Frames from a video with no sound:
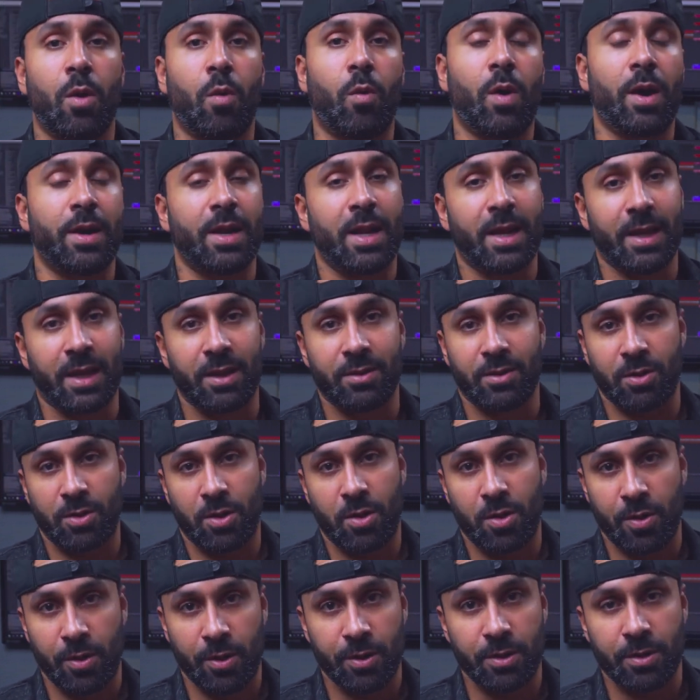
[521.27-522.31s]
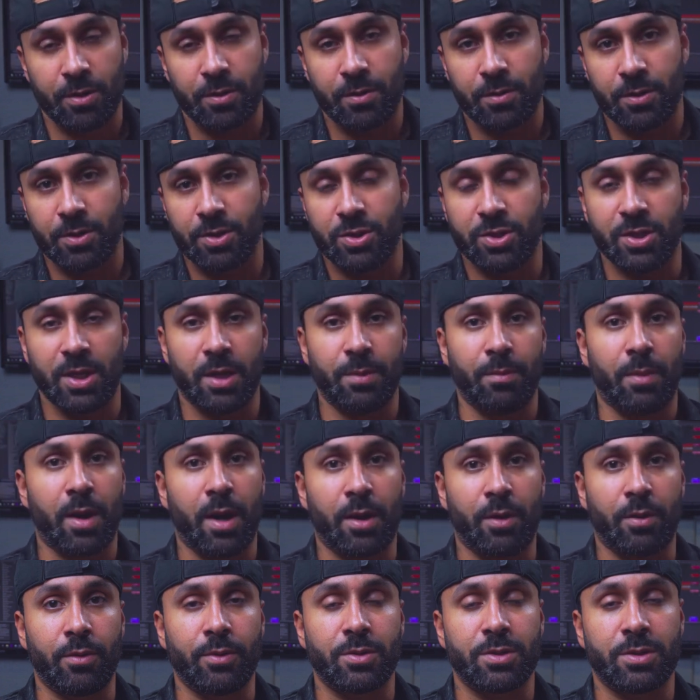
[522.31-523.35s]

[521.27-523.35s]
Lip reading: why not get the current gen model?